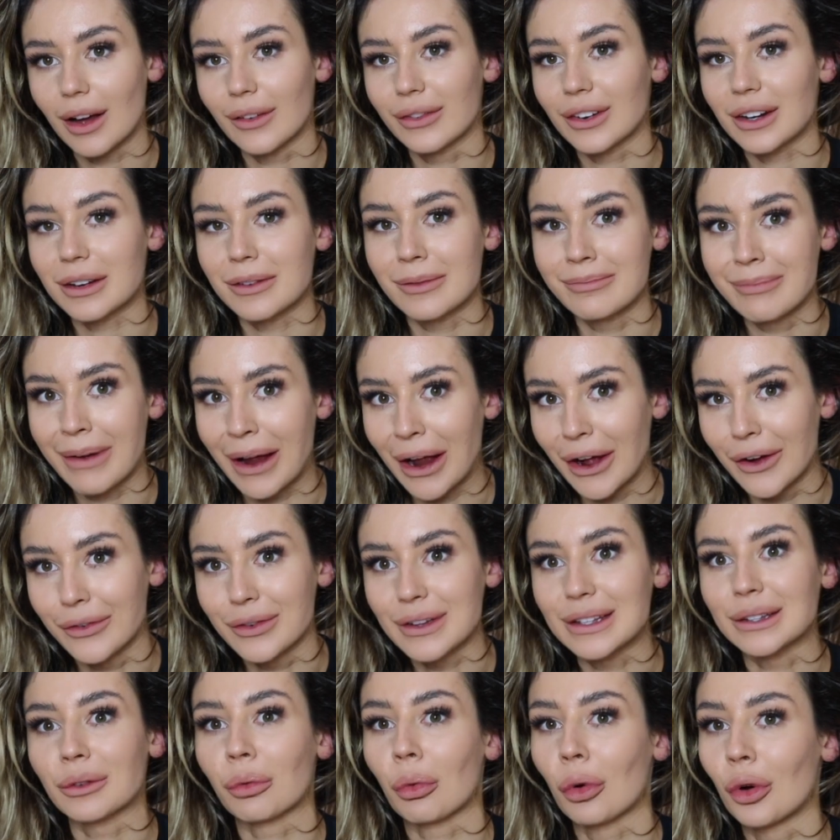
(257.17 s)
I feel like my mouth
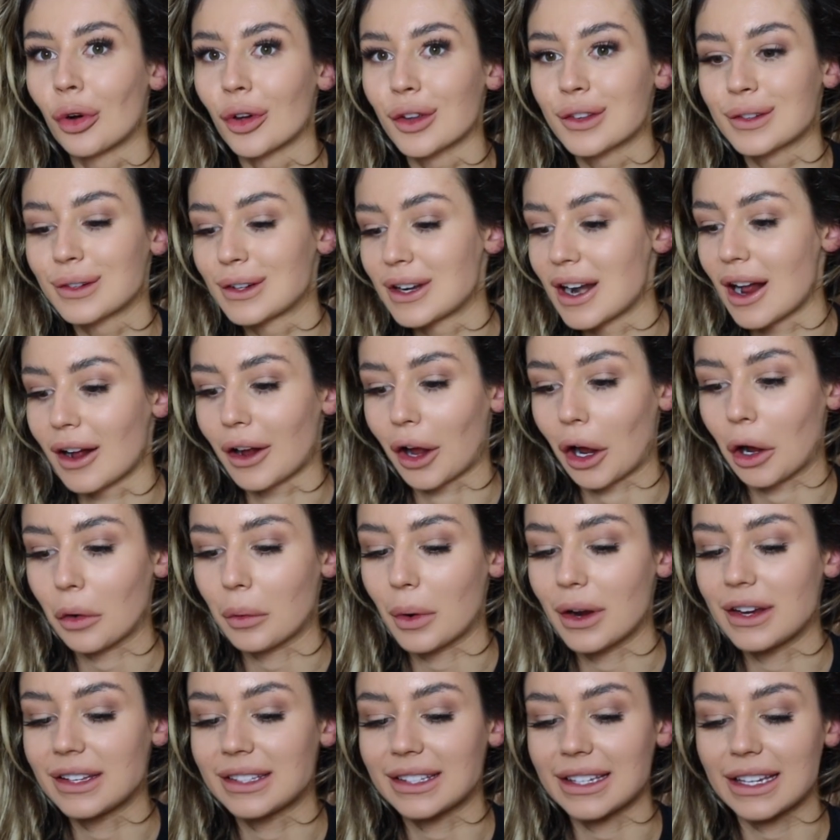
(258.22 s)
is watering. I can't
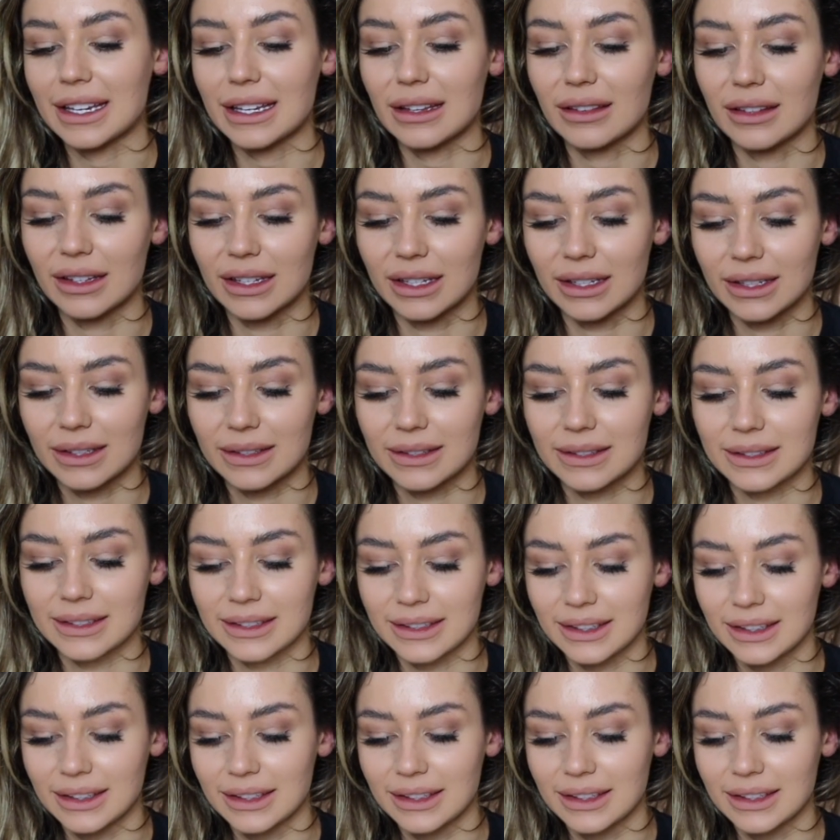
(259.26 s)
wait to eat this.